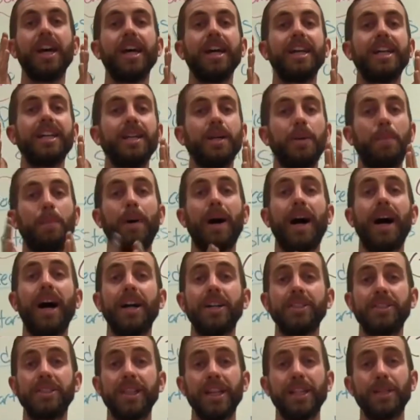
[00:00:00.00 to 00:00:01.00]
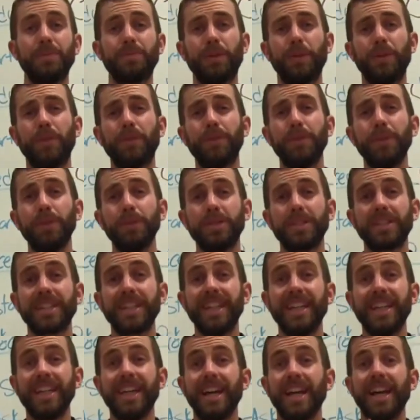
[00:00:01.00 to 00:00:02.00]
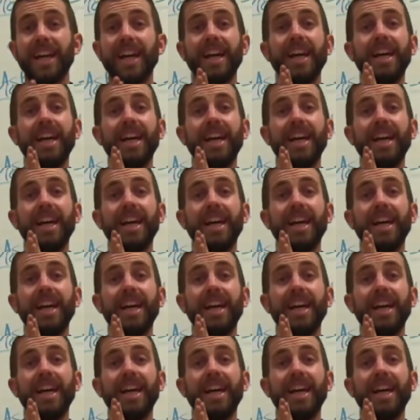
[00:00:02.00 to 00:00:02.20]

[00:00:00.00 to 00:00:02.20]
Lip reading: he apologized profusely.